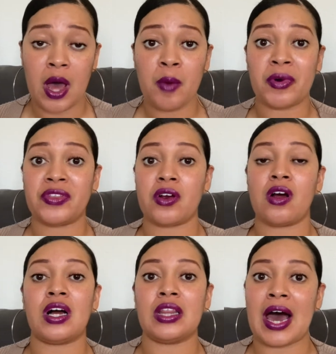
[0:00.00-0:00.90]
but there
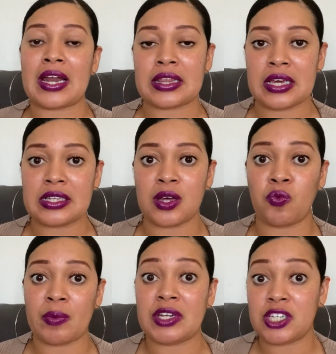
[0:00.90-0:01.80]
are a lot of things that
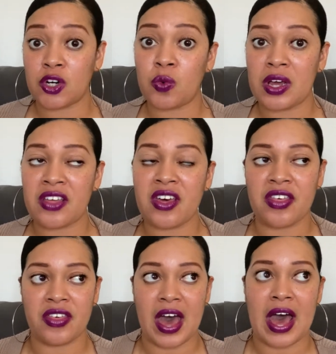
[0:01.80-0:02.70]
women deal with
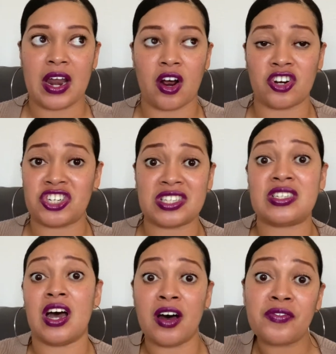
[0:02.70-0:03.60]
that are just
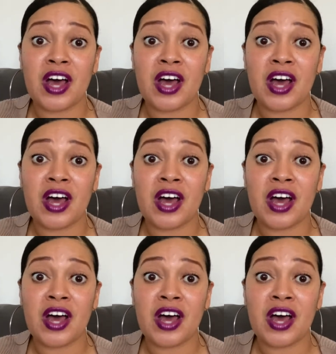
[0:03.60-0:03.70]
tough.